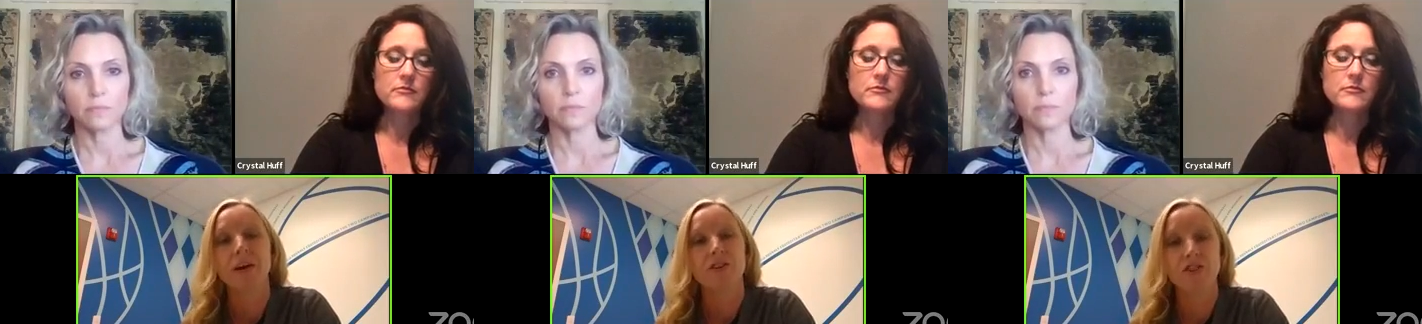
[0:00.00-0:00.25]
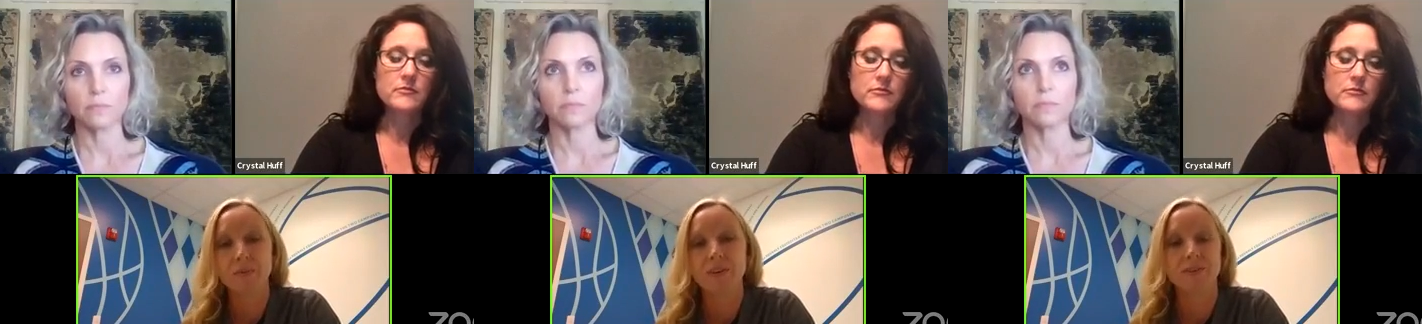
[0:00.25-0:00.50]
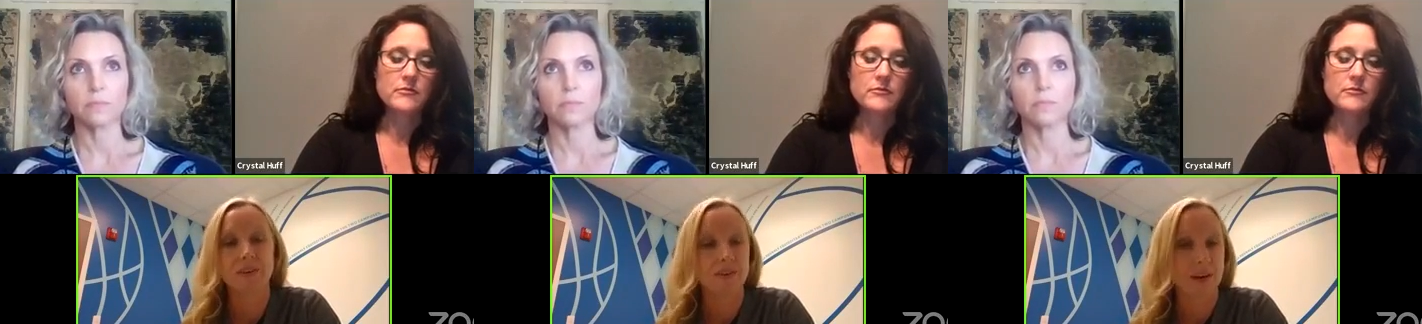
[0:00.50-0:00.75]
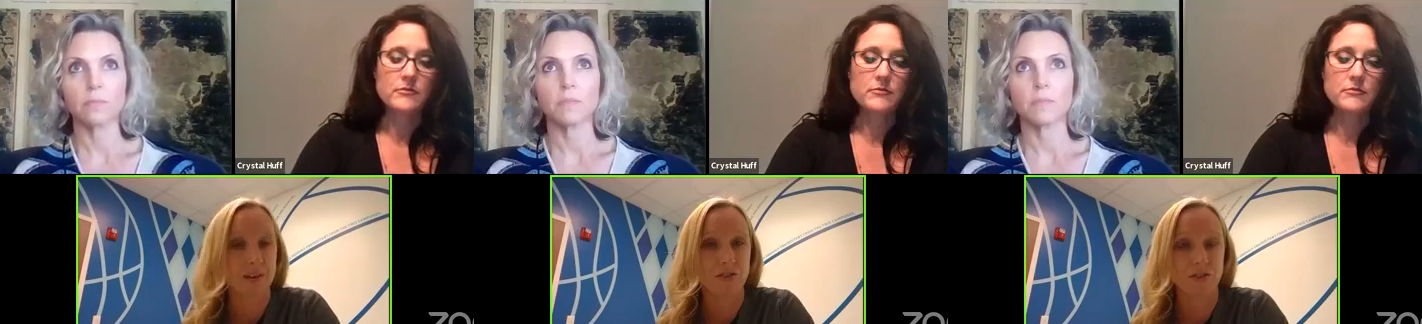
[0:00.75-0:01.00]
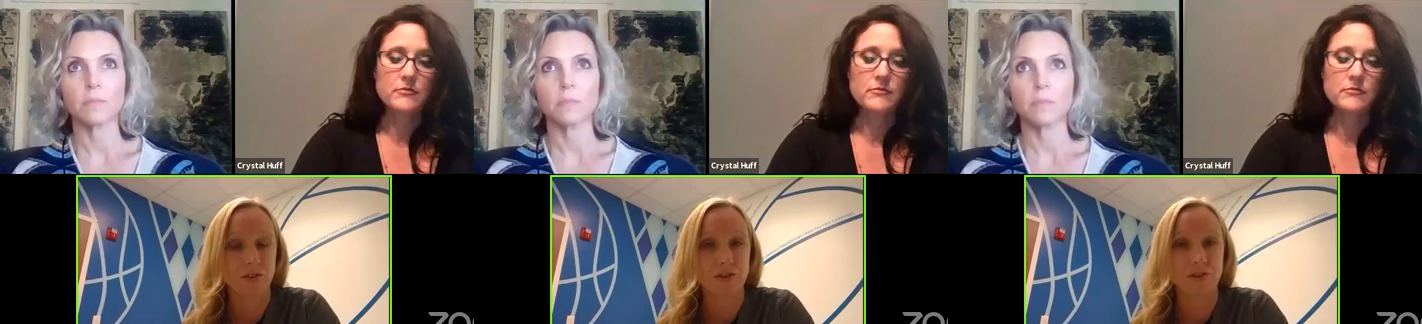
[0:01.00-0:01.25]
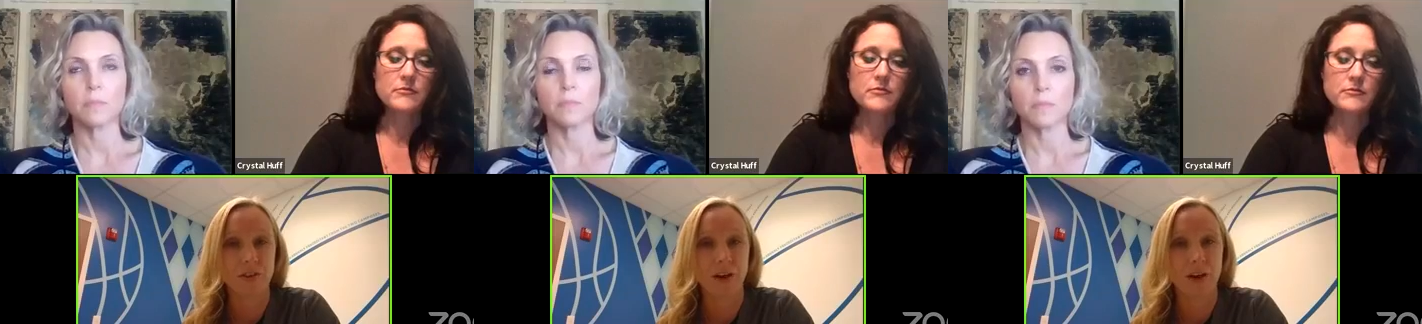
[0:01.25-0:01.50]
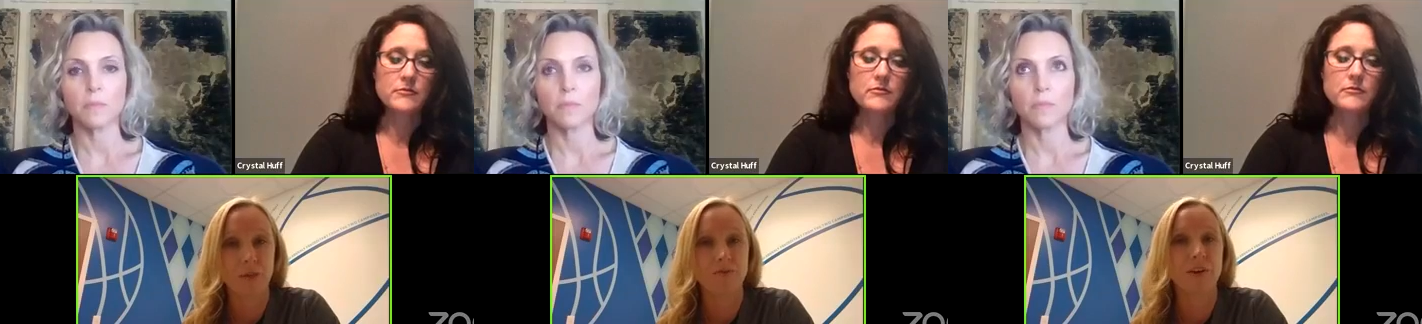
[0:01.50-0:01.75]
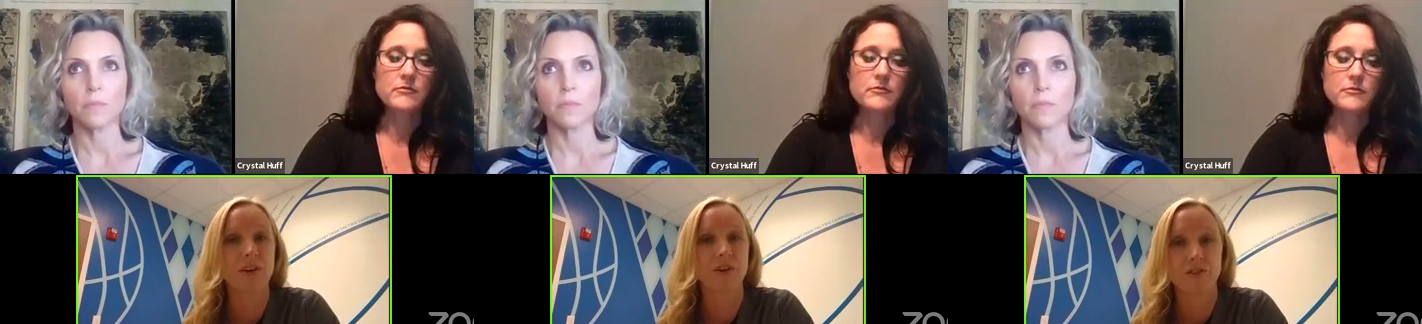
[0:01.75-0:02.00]
Speaker 1: gymnasts and dancers, um,
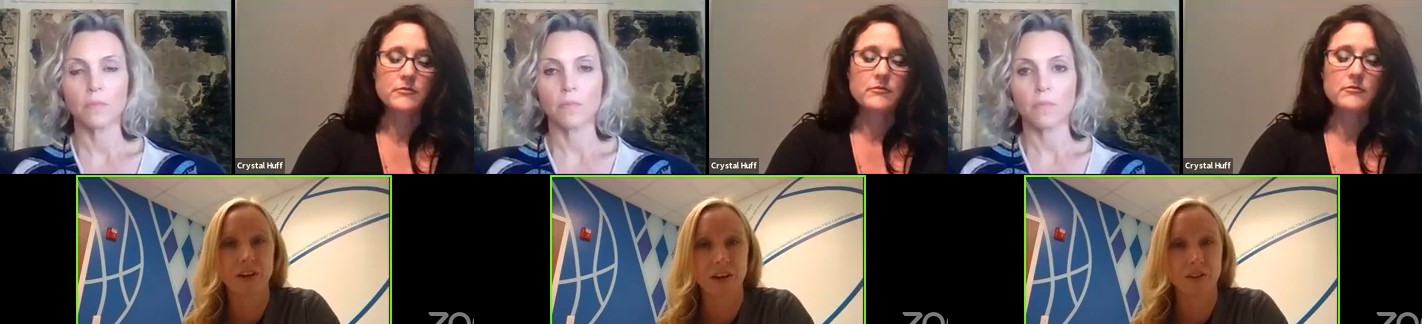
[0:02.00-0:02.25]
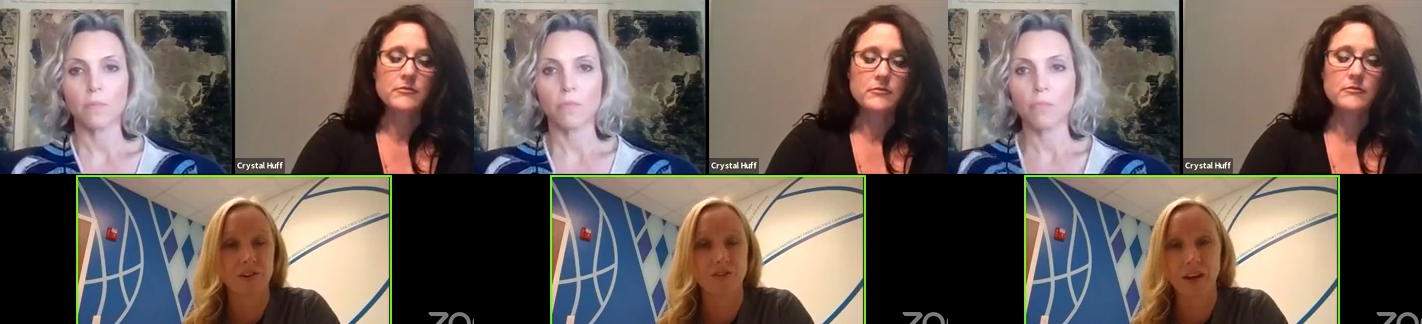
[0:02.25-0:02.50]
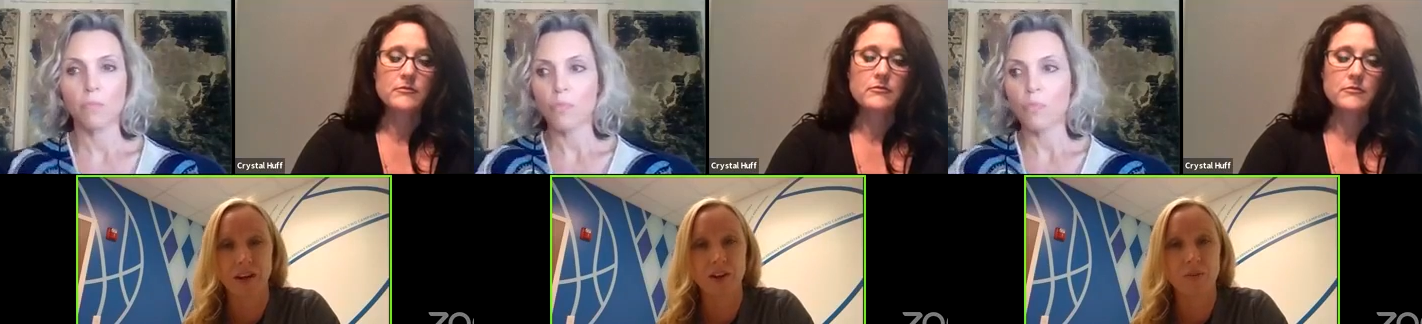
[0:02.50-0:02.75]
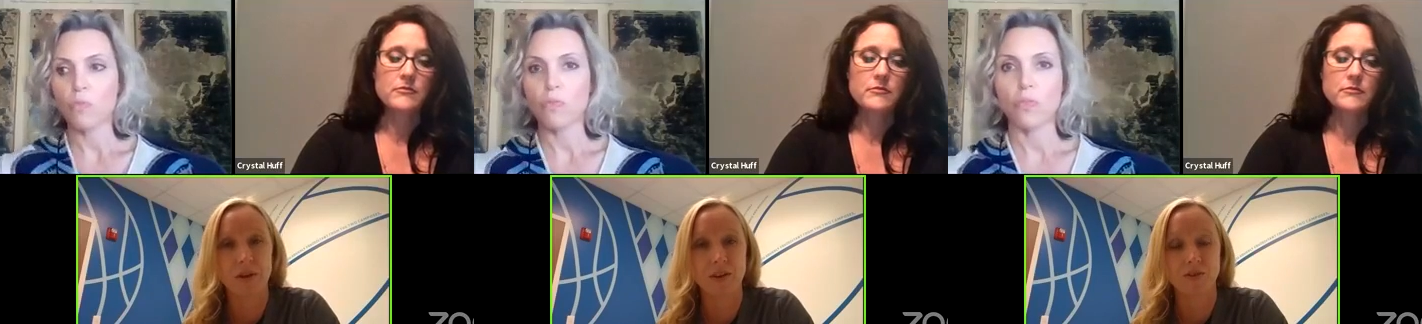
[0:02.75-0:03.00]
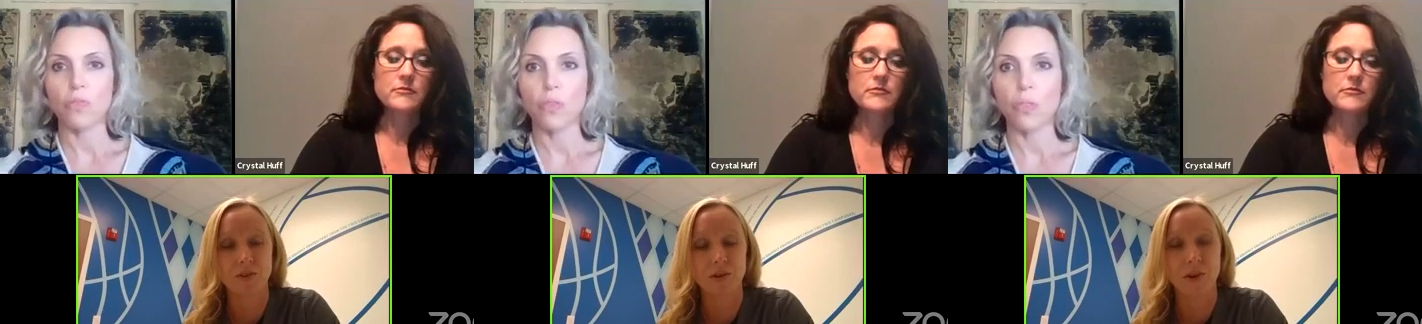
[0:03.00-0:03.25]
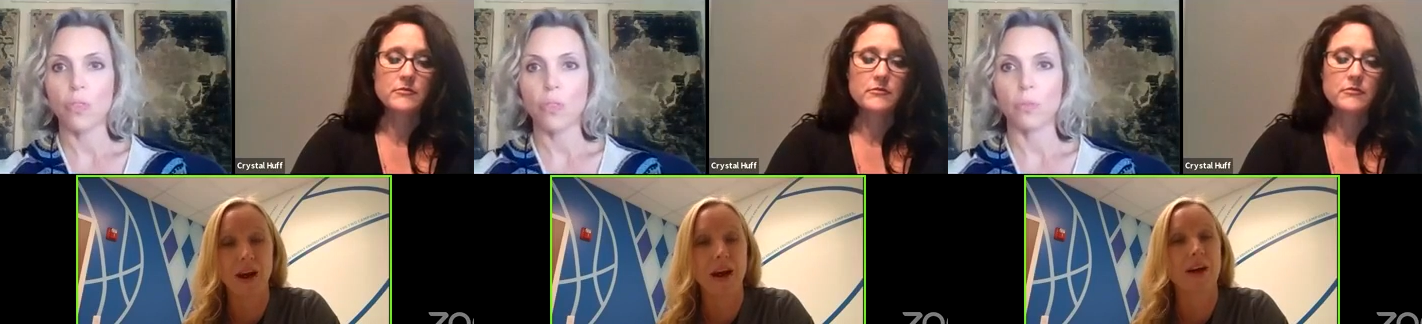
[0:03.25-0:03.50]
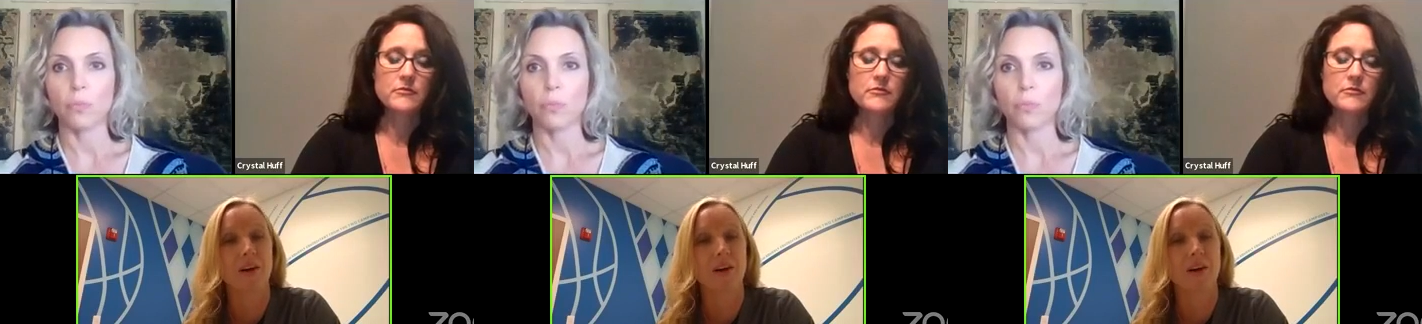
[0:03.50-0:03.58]
figure skaters tend to be sort of high